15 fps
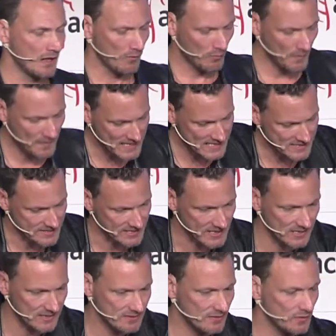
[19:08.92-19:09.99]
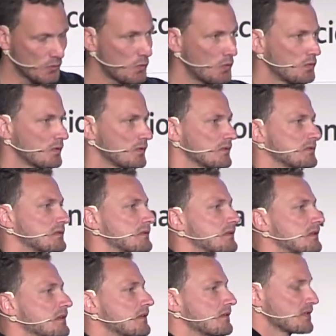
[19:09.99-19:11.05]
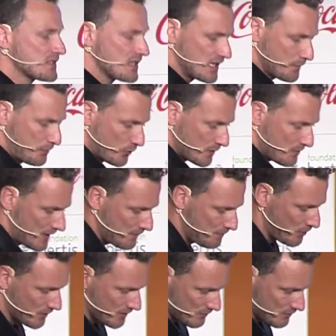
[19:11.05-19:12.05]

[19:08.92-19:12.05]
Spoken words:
When that's said, the starting point in my book